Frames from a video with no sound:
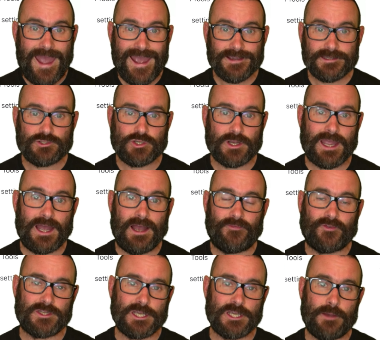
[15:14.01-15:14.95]
extra
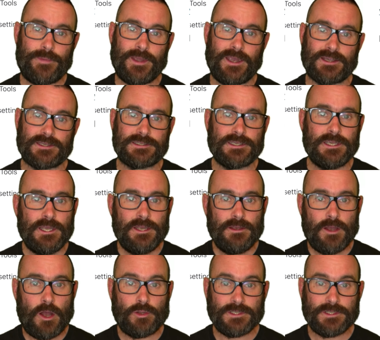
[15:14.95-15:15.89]
Kafka topics
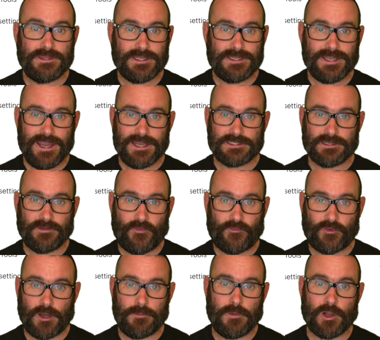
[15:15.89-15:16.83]
holding the data
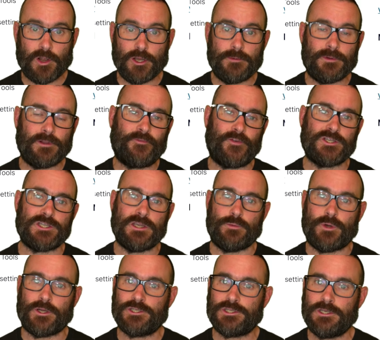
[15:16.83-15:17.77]
from Global Fishing
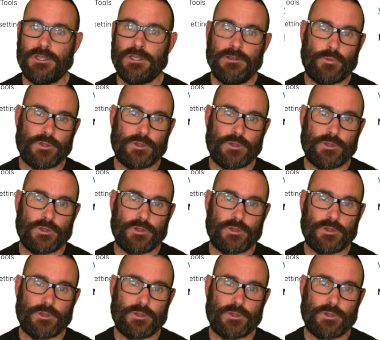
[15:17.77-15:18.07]
Watch,